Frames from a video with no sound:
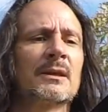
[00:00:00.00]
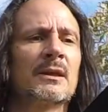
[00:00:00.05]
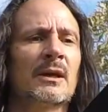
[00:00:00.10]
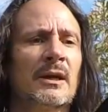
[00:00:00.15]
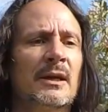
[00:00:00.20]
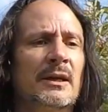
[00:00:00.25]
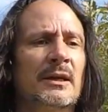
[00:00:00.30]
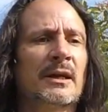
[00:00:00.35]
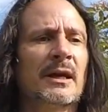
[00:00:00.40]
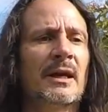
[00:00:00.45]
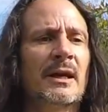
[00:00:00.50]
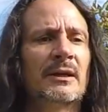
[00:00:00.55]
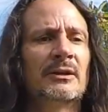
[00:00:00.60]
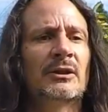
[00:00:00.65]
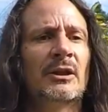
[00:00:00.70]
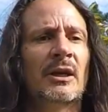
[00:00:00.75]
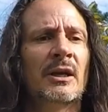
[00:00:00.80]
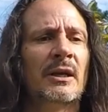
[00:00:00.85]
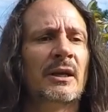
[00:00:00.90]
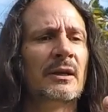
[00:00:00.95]
cutting
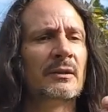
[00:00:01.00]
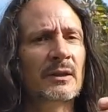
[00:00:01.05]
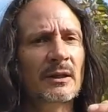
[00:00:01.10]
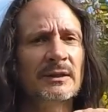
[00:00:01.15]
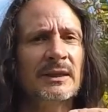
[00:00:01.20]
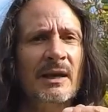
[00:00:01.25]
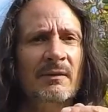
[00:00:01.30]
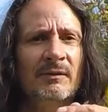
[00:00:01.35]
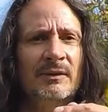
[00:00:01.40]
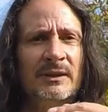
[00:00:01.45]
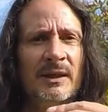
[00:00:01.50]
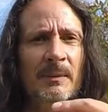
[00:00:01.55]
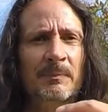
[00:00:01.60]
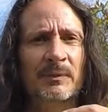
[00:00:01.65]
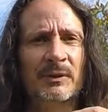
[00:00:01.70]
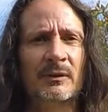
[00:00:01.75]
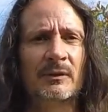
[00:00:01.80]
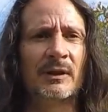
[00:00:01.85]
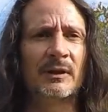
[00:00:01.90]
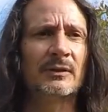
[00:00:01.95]
edge does have a tip
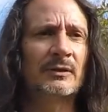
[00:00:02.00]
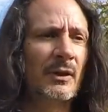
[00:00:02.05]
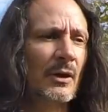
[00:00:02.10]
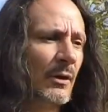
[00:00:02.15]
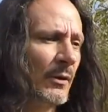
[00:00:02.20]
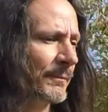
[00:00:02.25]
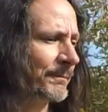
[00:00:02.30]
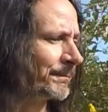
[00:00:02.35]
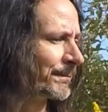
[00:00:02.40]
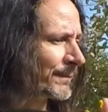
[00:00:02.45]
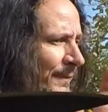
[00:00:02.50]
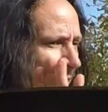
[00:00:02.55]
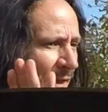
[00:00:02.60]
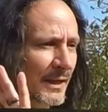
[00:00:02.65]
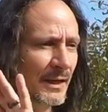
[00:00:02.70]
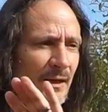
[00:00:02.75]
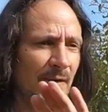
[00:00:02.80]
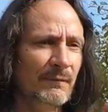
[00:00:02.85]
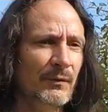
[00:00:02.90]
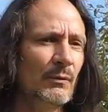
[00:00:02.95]
to it, so you
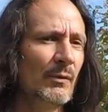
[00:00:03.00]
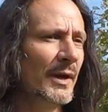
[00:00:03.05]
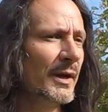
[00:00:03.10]
know, if you